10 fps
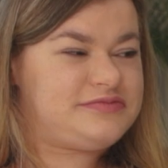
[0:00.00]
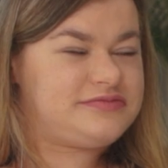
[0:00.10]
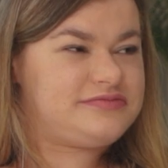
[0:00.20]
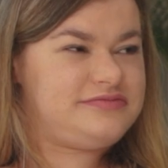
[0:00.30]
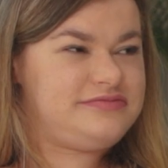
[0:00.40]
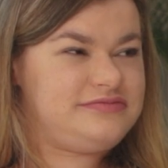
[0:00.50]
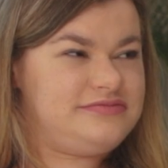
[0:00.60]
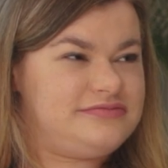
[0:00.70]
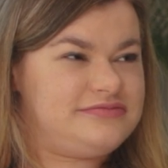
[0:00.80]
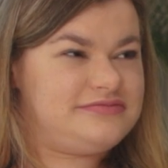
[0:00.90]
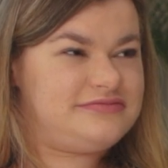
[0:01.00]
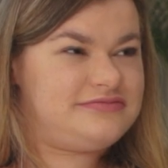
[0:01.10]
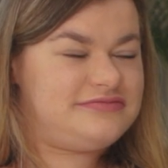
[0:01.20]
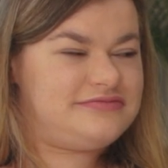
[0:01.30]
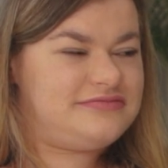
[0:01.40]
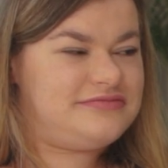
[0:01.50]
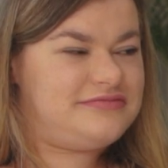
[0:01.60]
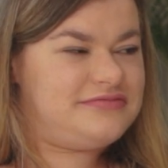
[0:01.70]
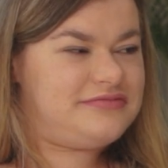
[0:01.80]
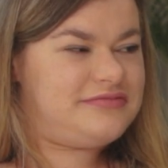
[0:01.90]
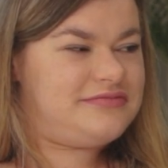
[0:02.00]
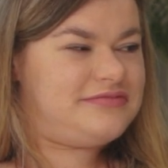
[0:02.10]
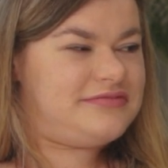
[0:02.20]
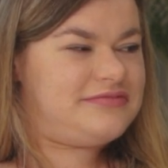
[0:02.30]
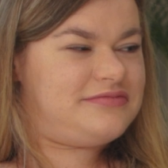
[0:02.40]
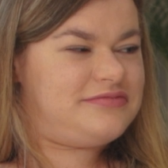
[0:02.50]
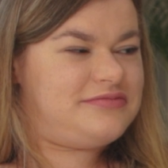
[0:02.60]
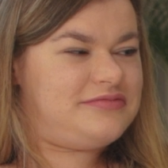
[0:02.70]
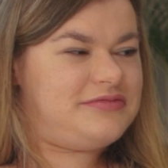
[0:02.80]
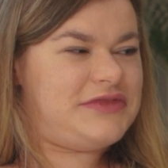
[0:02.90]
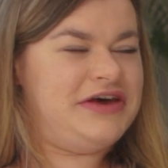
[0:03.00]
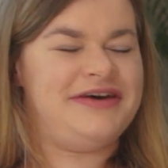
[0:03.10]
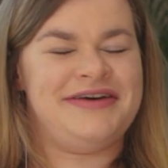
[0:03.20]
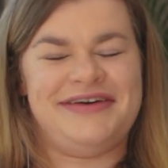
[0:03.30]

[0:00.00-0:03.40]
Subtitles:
This person isn't speaking.